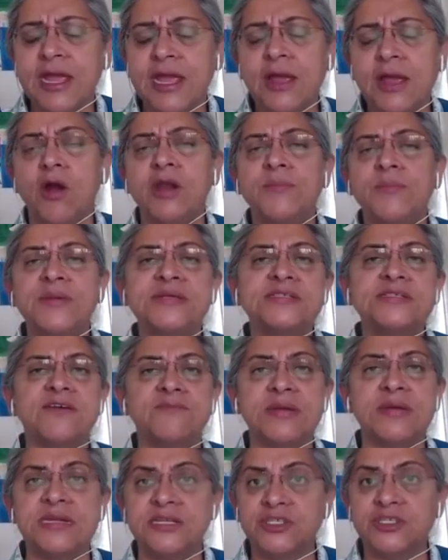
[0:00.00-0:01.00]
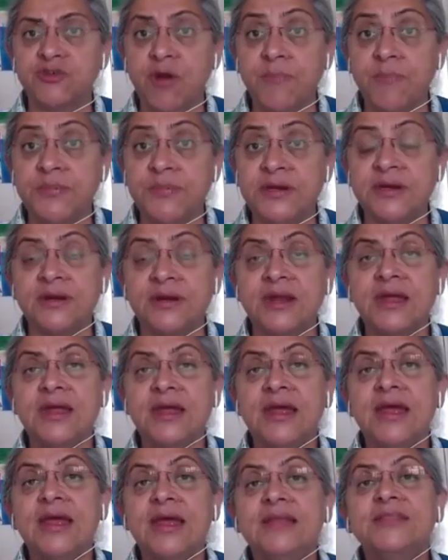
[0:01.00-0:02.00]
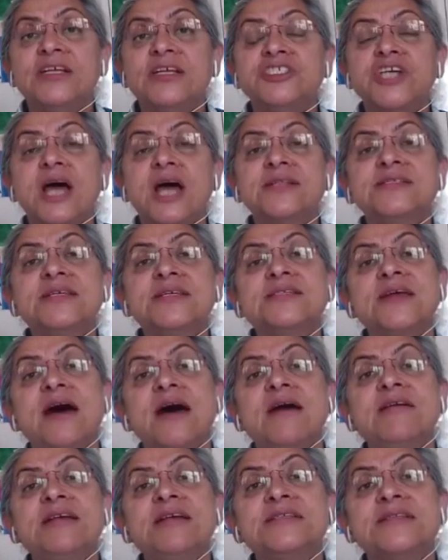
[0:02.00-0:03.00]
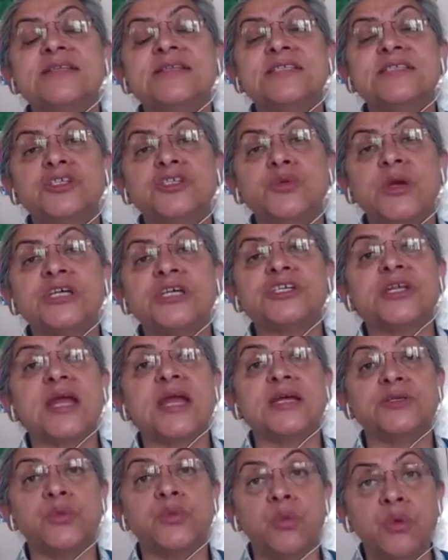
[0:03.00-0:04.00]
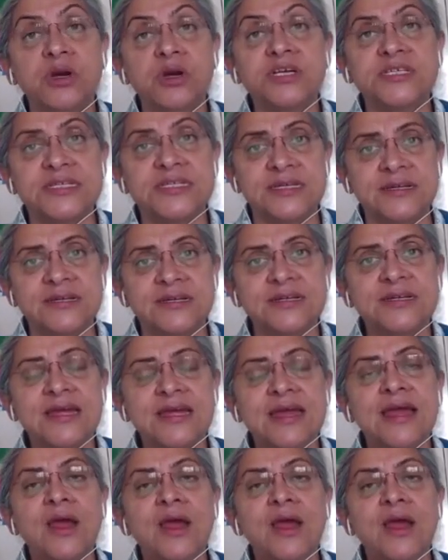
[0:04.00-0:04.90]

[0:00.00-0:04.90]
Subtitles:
economies have been disrupted, the chances are is the situation has worsened.